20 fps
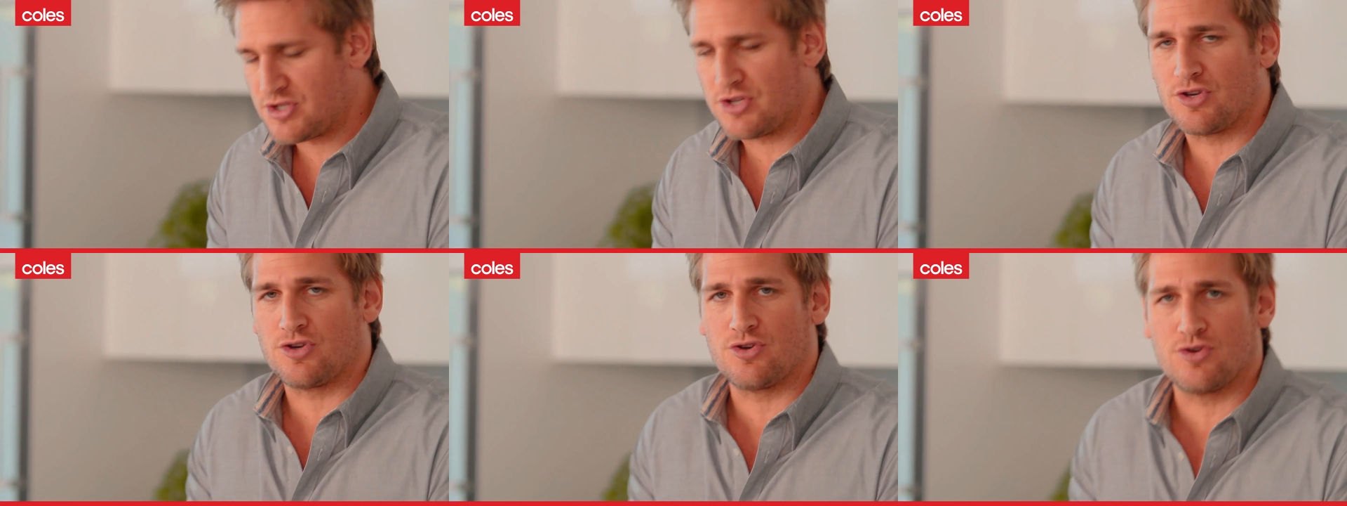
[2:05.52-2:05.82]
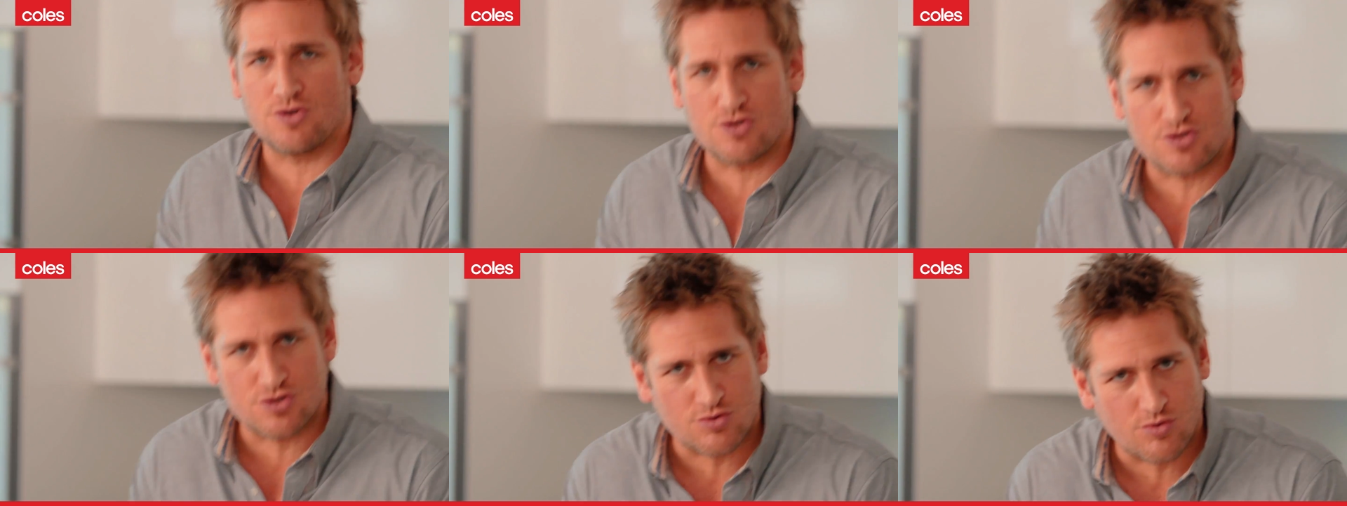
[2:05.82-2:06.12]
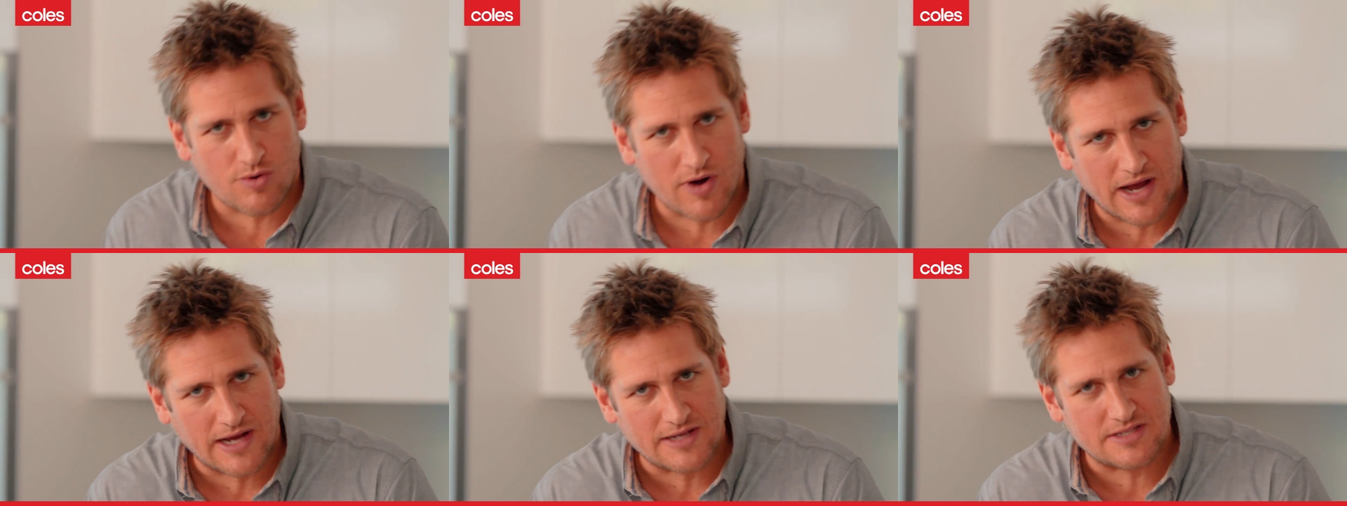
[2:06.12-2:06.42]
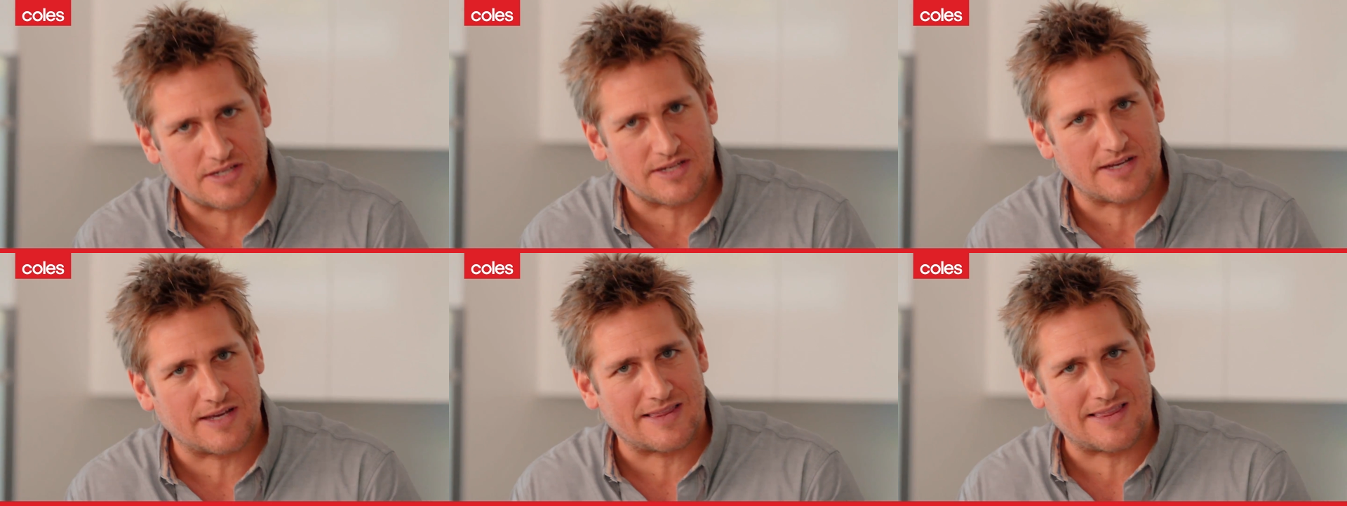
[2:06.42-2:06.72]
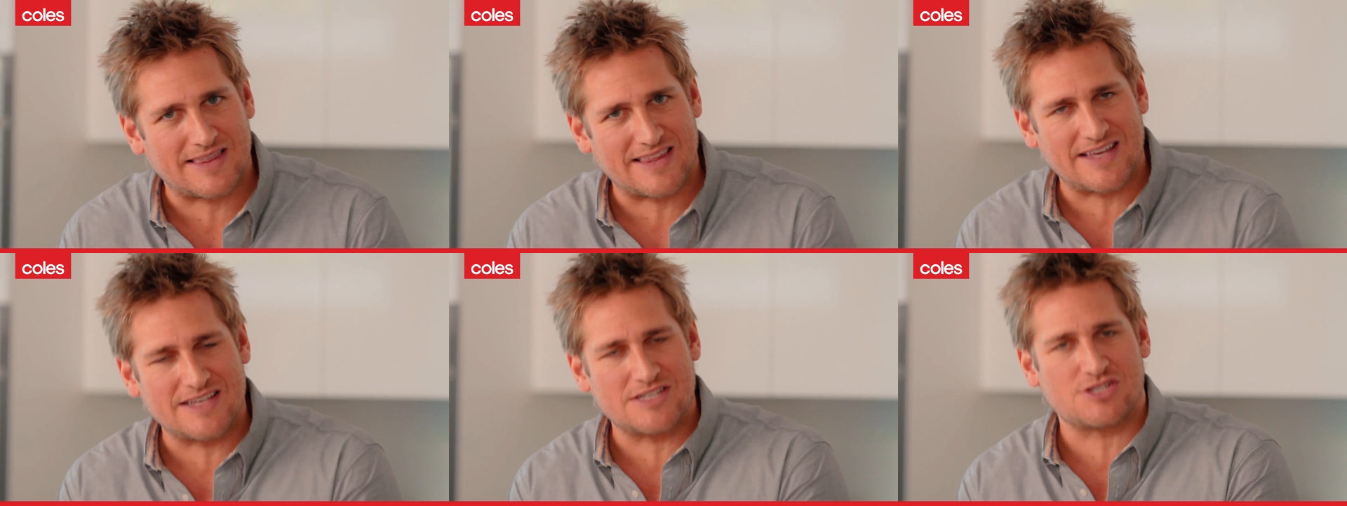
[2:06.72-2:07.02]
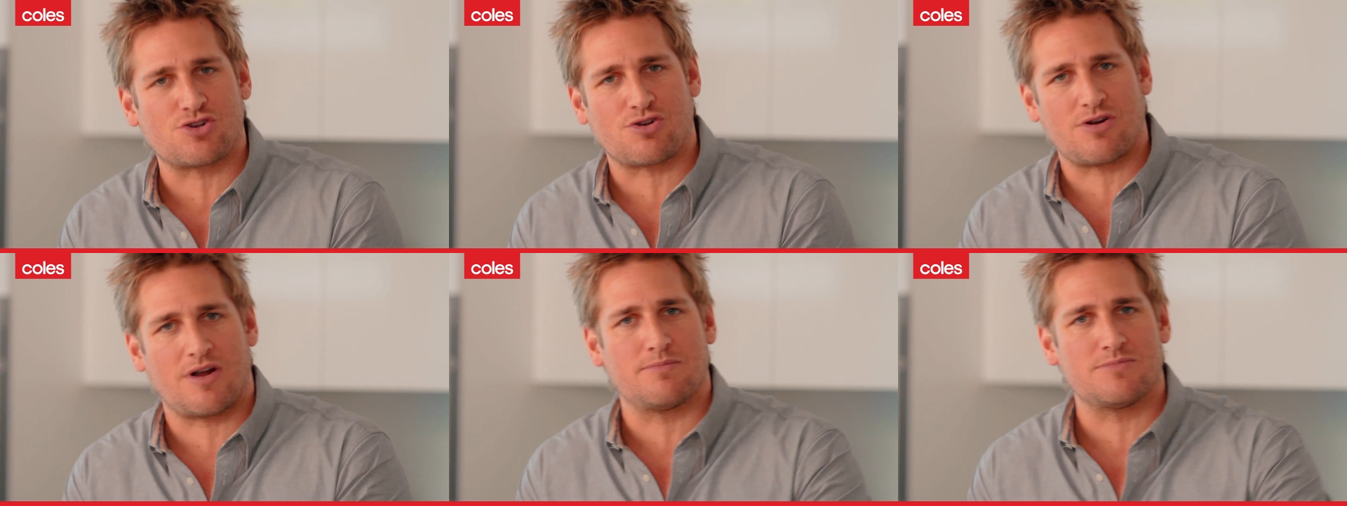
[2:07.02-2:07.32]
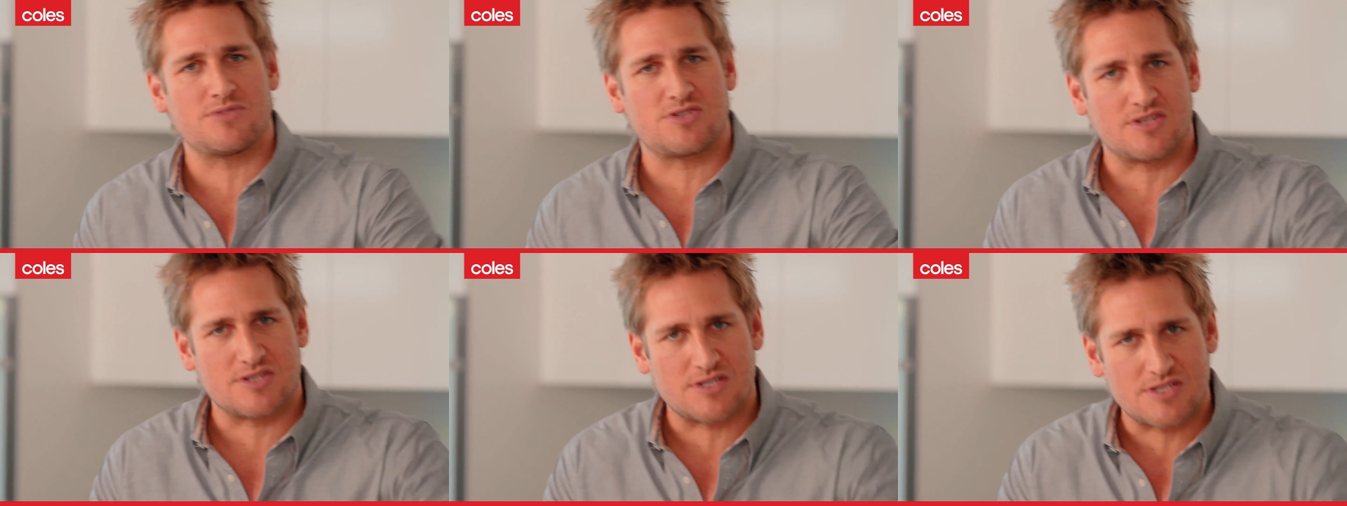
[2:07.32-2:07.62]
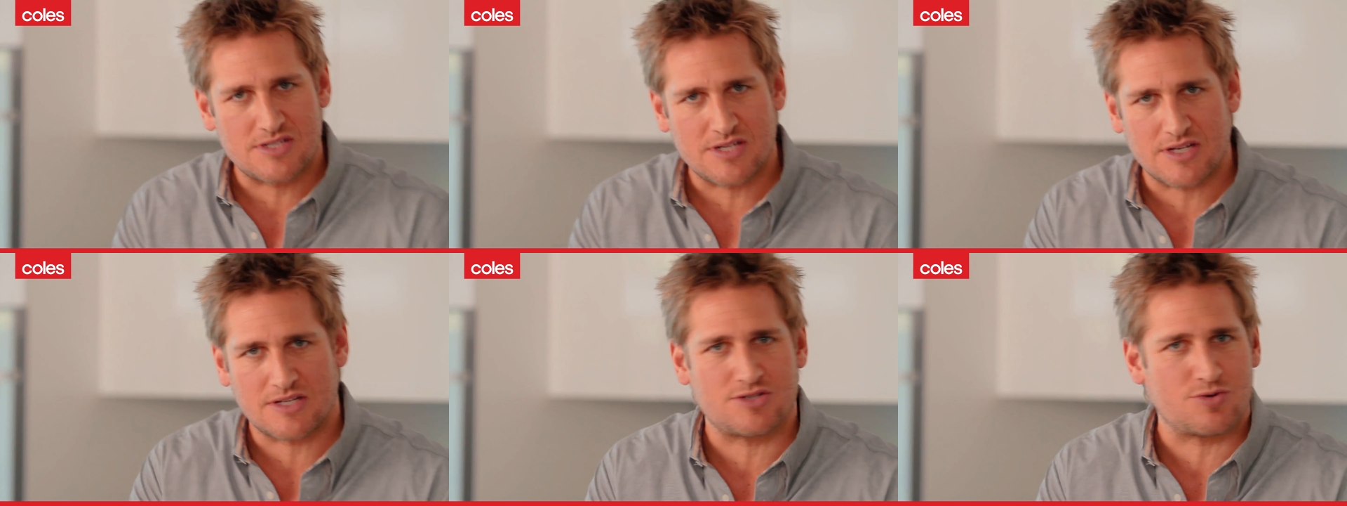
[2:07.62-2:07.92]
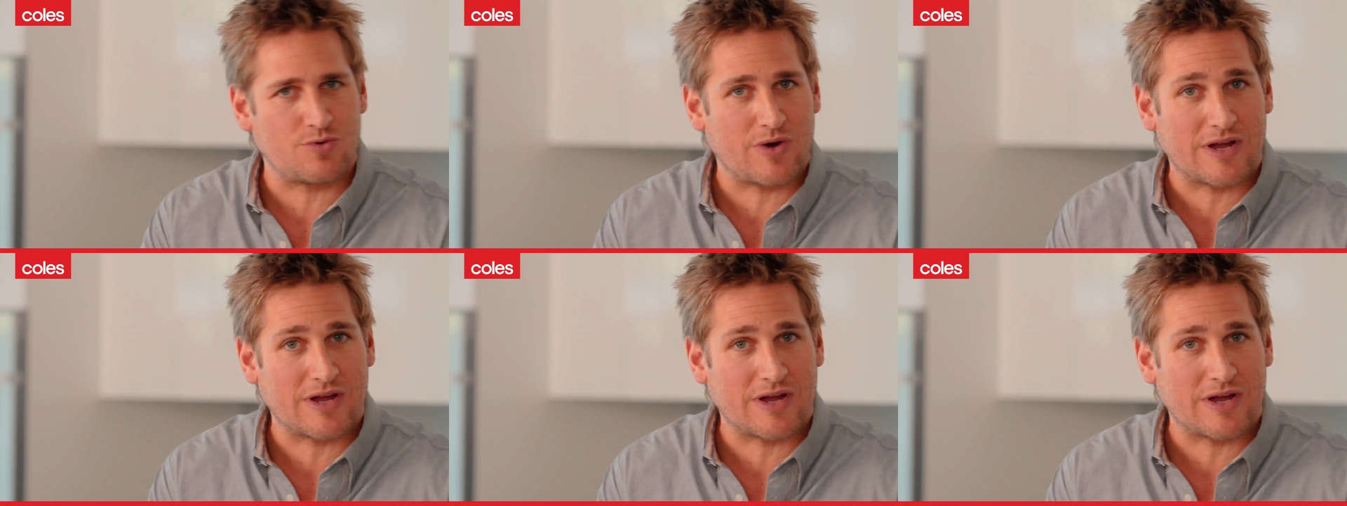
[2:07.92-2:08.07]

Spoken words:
usual way to get these crumbs to stick to